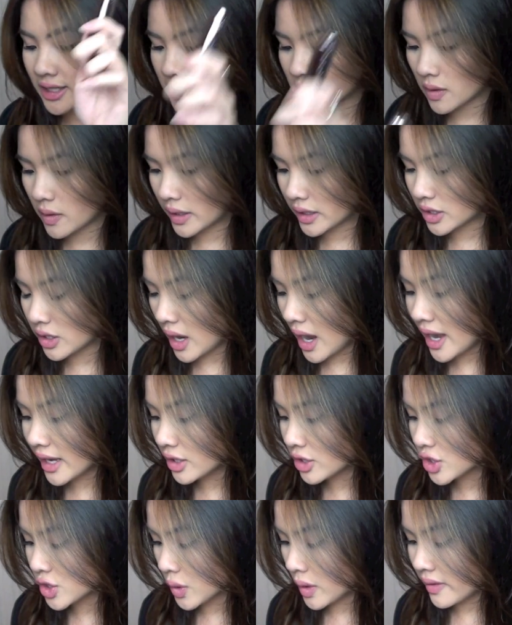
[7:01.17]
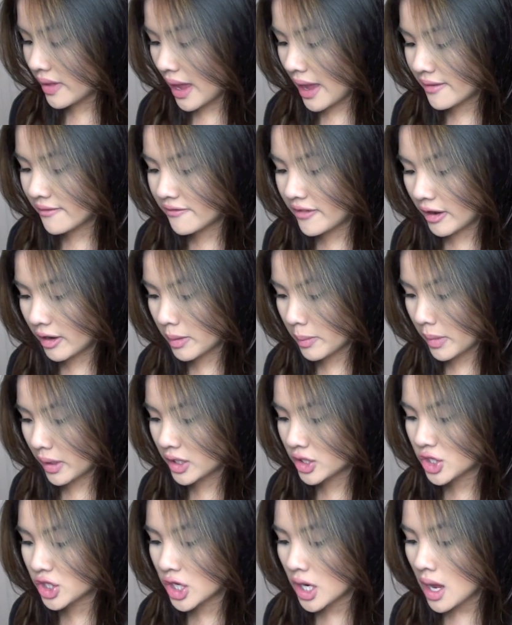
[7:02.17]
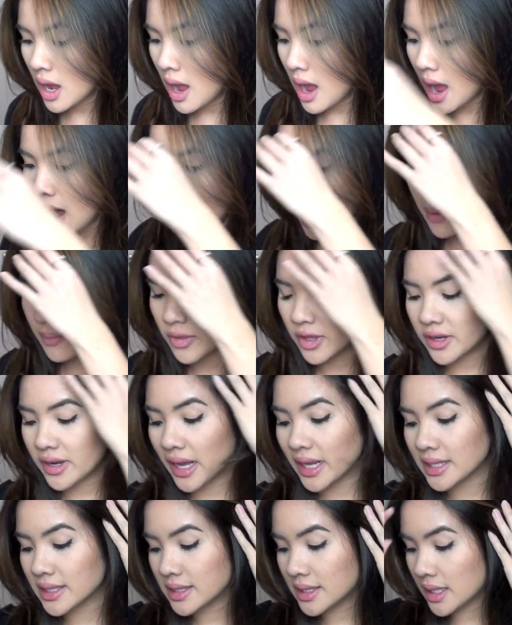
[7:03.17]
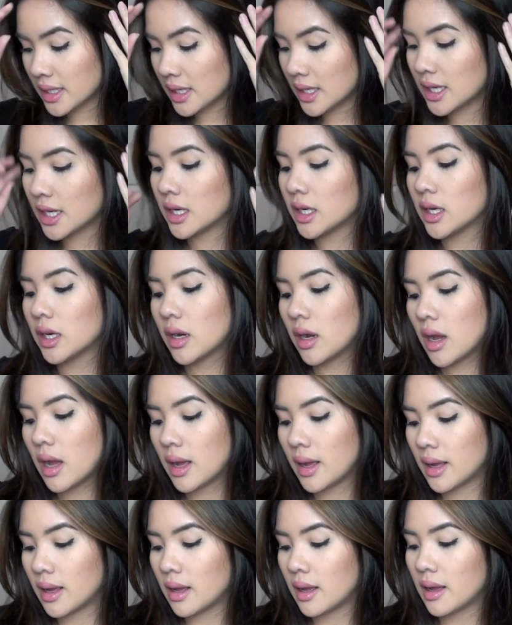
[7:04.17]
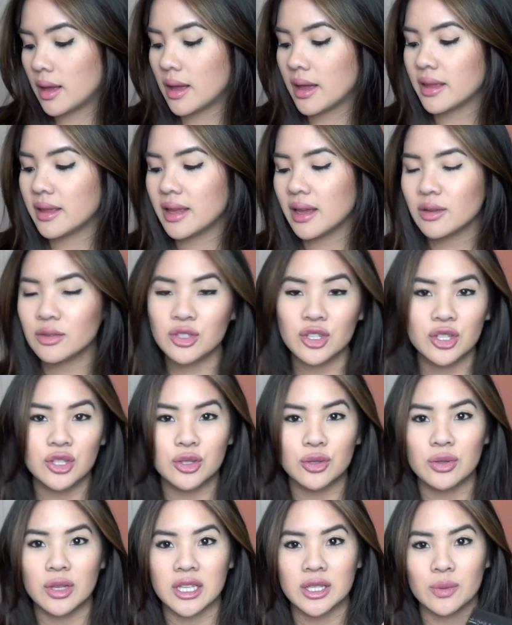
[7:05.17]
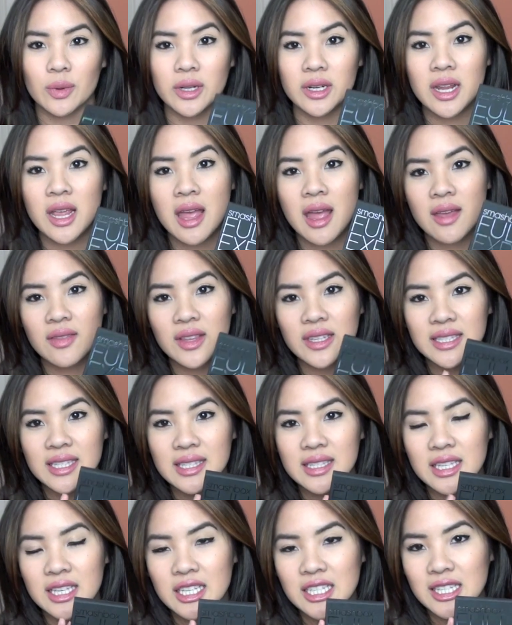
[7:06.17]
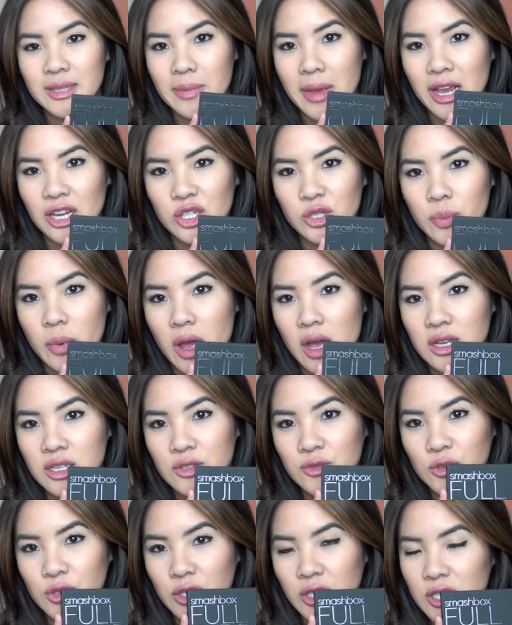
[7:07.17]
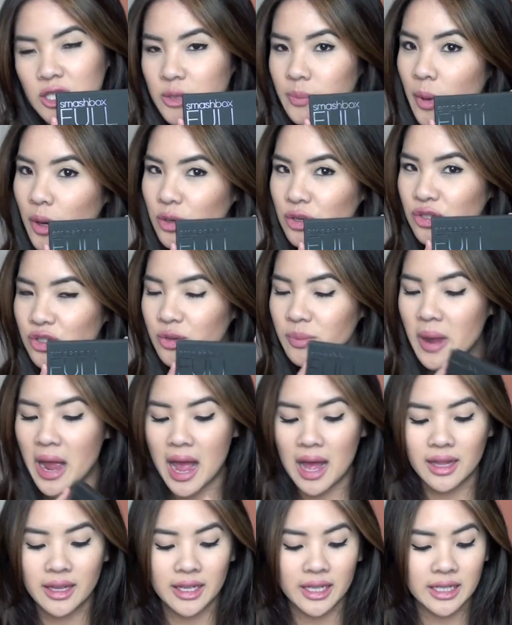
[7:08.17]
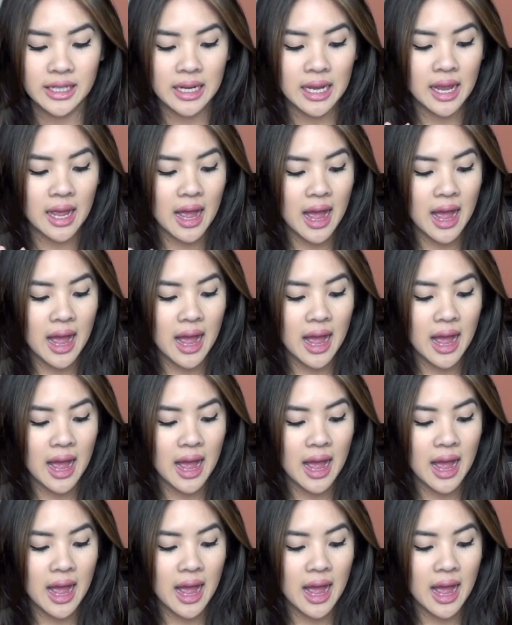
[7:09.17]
So I enjoy that very much. The next thing here, I'll just do this one. This is the Smashbox Full Exposure Palette.